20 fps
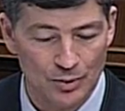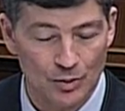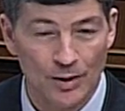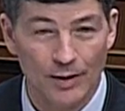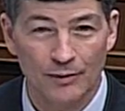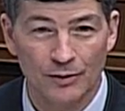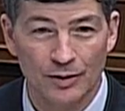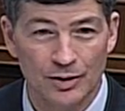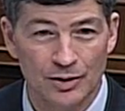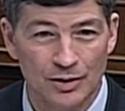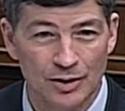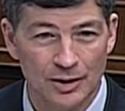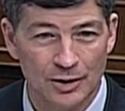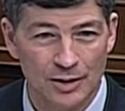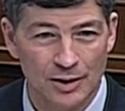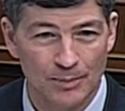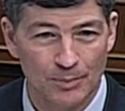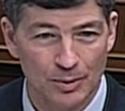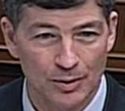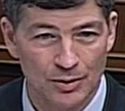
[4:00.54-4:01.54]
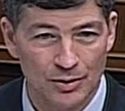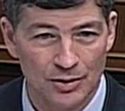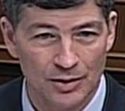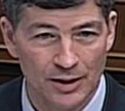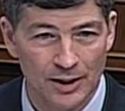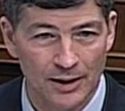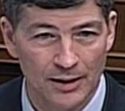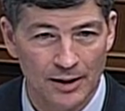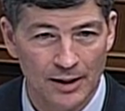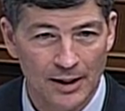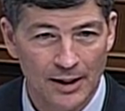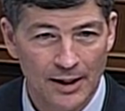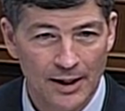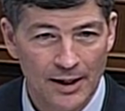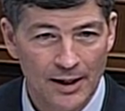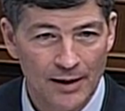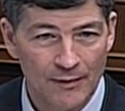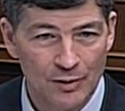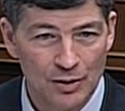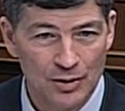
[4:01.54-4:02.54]
roughly 60%.
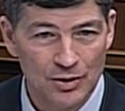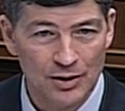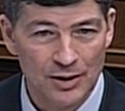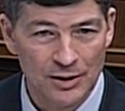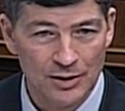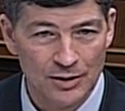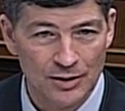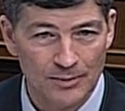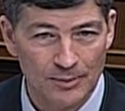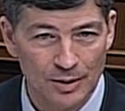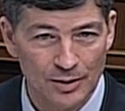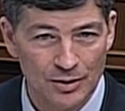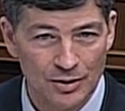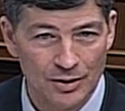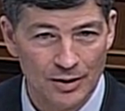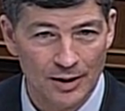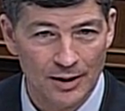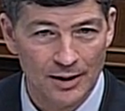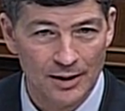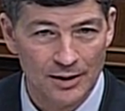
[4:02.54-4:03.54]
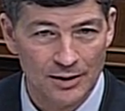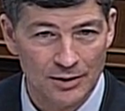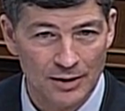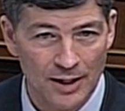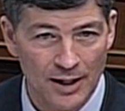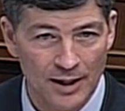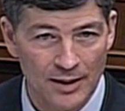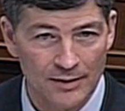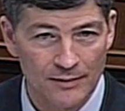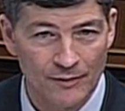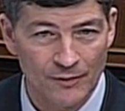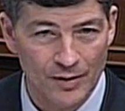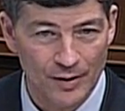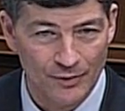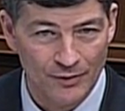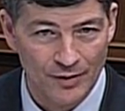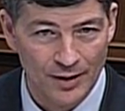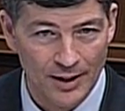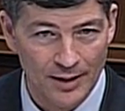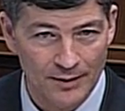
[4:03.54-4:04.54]
Have you seen similar studies? Have the
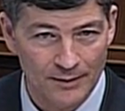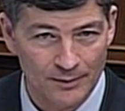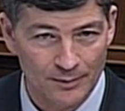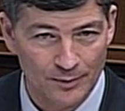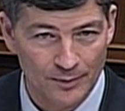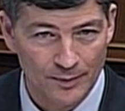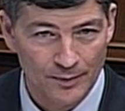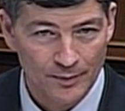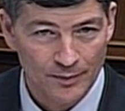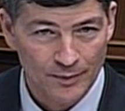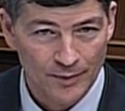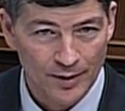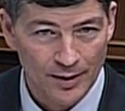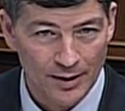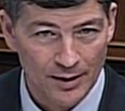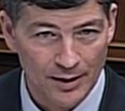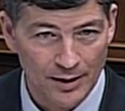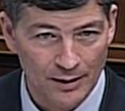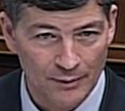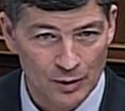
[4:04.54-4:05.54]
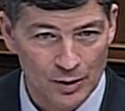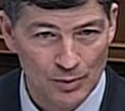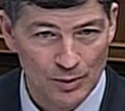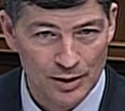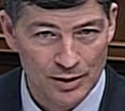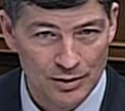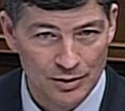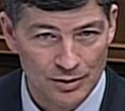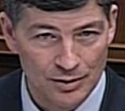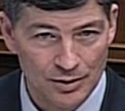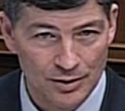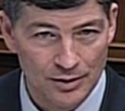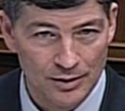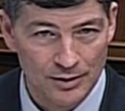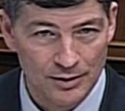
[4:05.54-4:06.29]
Fed, have you researched this?